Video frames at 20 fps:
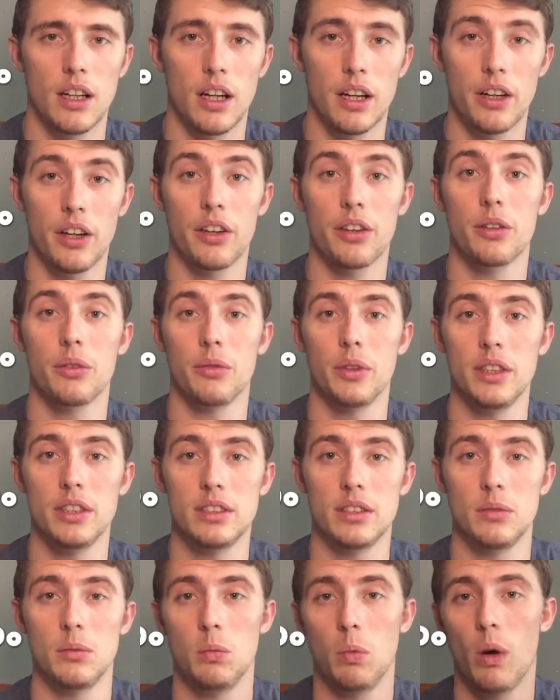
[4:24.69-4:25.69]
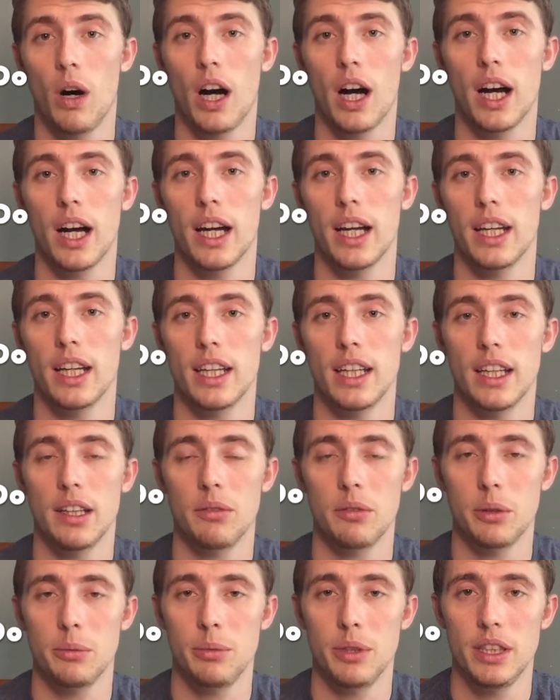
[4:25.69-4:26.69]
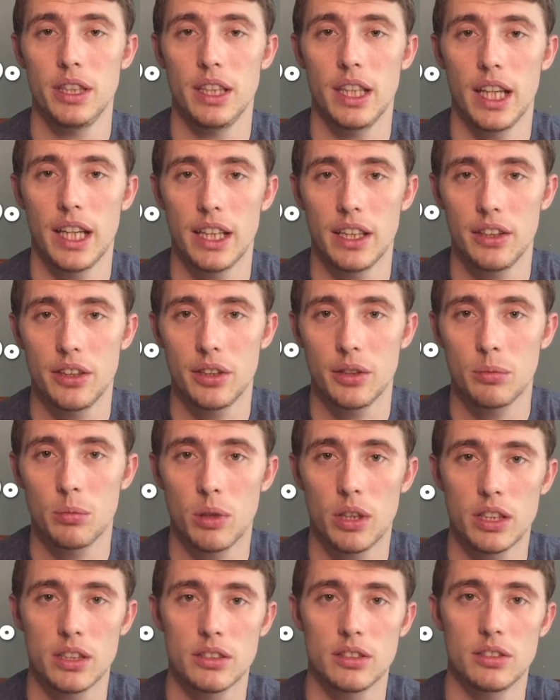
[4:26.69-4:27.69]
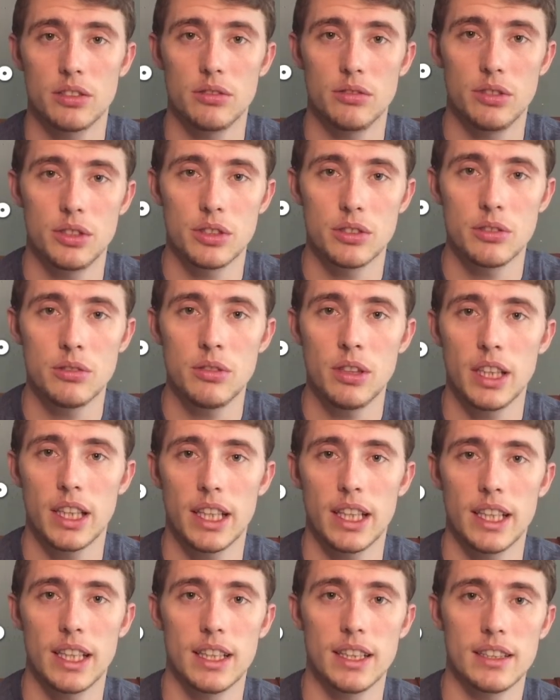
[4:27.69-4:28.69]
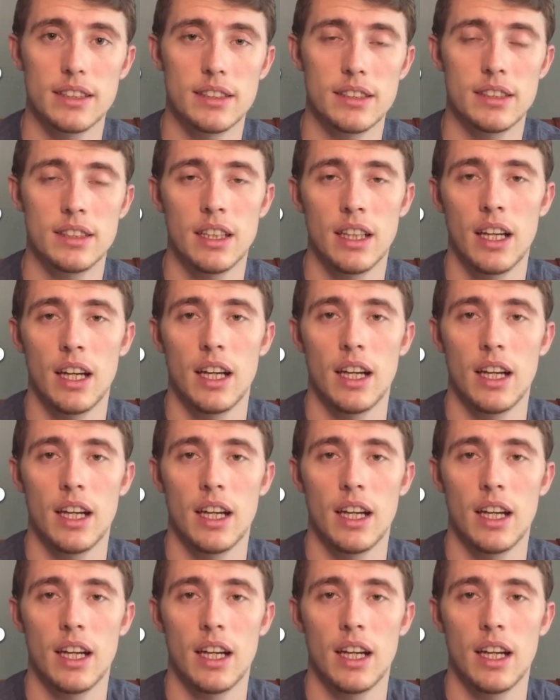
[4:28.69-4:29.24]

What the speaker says: Another reason why it would be a good one to do is